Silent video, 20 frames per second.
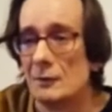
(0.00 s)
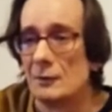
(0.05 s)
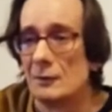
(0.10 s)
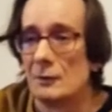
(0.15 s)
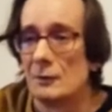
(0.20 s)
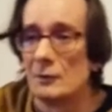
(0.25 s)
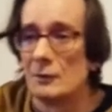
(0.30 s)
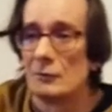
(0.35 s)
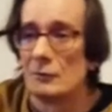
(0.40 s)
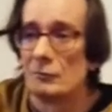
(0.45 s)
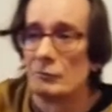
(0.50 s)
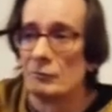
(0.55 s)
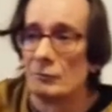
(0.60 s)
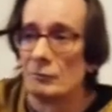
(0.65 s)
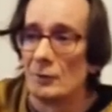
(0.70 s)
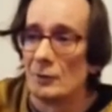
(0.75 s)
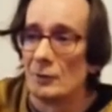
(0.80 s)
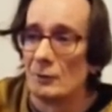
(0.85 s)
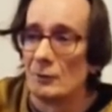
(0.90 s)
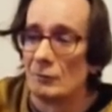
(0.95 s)
kind of
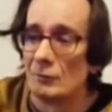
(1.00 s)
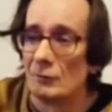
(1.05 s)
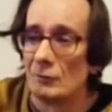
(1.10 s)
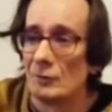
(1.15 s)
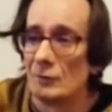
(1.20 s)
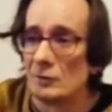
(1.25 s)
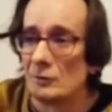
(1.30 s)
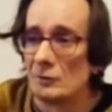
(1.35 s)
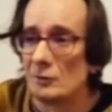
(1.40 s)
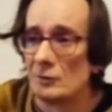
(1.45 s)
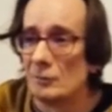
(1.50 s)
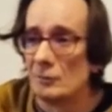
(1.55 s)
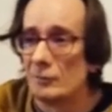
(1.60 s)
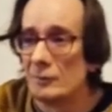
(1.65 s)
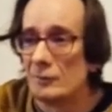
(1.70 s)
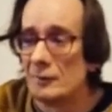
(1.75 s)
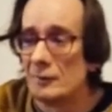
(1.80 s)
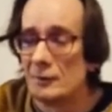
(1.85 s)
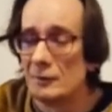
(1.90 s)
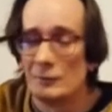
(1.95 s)
traditional
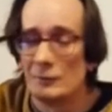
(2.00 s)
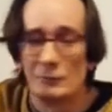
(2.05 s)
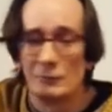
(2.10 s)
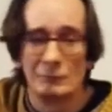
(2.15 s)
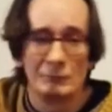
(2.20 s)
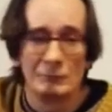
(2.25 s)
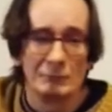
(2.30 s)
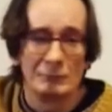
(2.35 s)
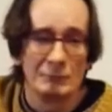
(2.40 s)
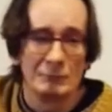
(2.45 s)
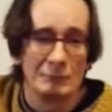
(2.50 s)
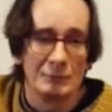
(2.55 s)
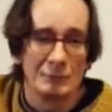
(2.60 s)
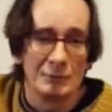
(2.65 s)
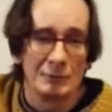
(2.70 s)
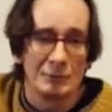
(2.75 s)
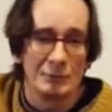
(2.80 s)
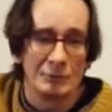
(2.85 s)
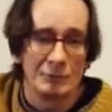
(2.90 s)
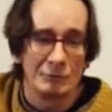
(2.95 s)
Brazilian
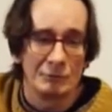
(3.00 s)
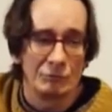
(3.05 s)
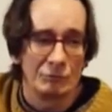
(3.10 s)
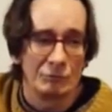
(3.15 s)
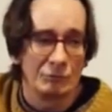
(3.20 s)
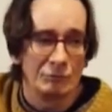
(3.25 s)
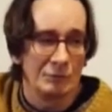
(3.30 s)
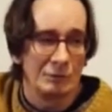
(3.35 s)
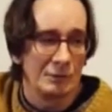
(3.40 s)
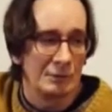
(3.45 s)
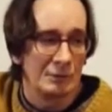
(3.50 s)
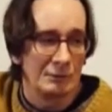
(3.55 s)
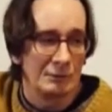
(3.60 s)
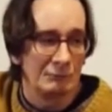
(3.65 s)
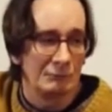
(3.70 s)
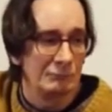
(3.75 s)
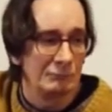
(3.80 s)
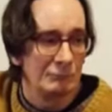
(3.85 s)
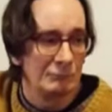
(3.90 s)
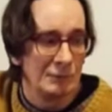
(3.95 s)
kind of
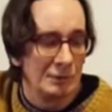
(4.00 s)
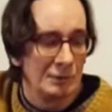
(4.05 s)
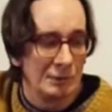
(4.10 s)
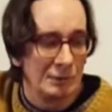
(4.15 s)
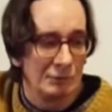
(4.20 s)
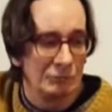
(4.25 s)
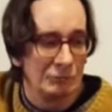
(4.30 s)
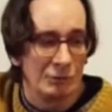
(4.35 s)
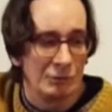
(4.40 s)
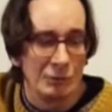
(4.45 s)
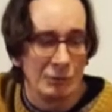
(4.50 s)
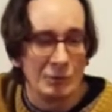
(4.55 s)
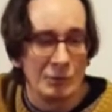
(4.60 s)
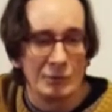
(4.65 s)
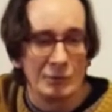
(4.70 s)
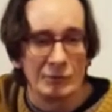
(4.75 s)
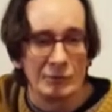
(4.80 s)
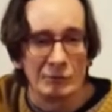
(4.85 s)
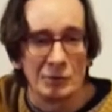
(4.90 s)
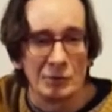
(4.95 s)
folk
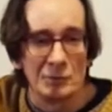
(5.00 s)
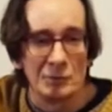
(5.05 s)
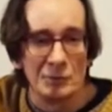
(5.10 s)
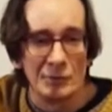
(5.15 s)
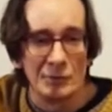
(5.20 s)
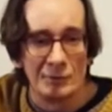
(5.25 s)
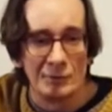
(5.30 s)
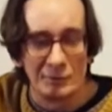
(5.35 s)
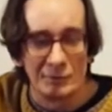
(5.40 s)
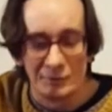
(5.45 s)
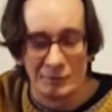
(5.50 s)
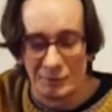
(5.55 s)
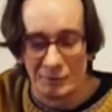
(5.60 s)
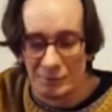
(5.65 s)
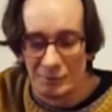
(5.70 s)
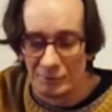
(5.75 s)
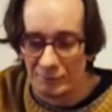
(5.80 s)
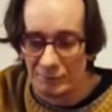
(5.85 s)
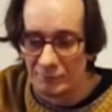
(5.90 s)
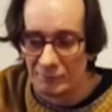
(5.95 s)
and street music
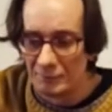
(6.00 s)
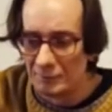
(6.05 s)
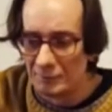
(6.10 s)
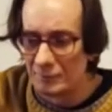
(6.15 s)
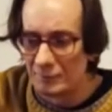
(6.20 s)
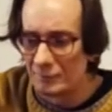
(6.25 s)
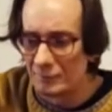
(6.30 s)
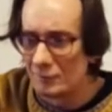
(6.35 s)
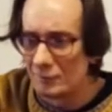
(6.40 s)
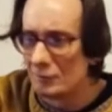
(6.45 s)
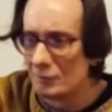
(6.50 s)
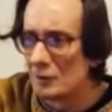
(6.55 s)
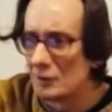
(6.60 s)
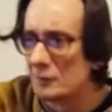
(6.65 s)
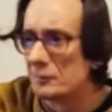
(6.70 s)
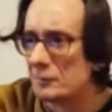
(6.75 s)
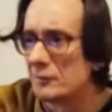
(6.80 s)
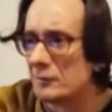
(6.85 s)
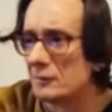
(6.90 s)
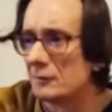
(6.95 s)
styles that
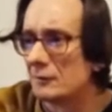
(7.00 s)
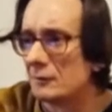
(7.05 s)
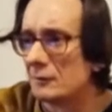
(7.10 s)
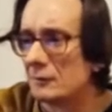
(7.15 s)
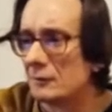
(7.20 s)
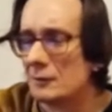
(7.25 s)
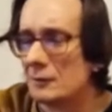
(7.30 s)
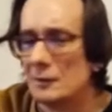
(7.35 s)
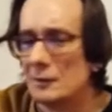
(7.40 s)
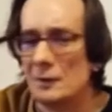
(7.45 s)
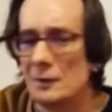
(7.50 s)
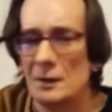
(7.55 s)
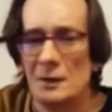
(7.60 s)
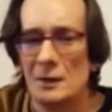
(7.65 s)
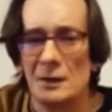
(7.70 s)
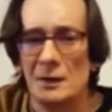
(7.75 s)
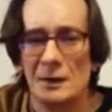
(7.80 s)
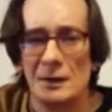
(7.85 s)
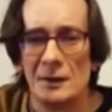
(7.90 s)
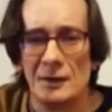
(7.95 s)
developed in the
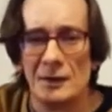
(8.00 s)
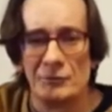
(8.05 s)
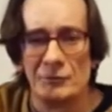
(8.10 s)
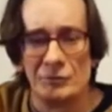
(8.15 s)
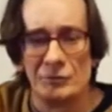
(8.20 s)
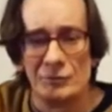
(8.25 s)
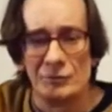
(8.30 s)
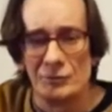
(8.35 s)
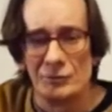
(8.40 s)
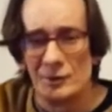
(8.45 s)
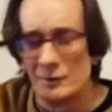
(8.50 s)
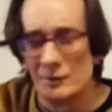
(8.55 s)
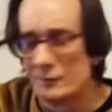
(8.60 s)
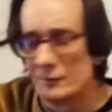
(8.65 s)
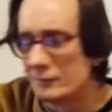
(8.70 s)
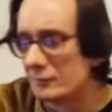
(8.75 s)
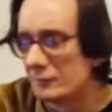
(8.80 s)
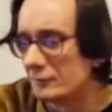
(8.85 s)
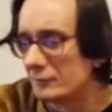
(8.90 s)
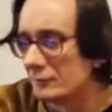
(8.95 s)
late
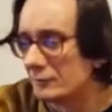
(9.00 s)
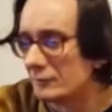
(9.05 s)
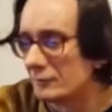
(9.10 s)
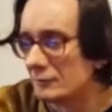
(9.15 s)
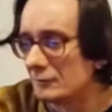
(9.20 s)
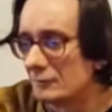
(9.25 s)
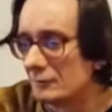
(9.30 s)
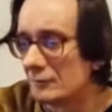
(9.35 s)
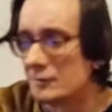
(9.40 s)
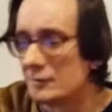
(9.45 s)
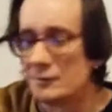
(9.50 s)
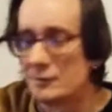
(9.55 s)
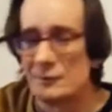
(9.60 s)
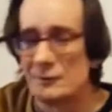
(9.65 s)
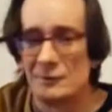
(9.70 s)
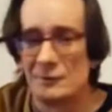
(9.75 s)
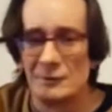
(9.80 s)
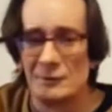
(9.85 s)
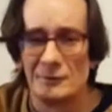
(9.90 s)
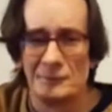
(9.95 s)
50s and
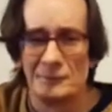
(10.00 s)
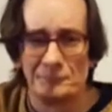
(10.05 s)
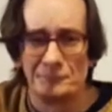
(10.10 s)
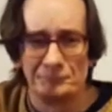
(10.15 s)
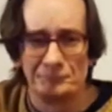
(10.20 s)
60s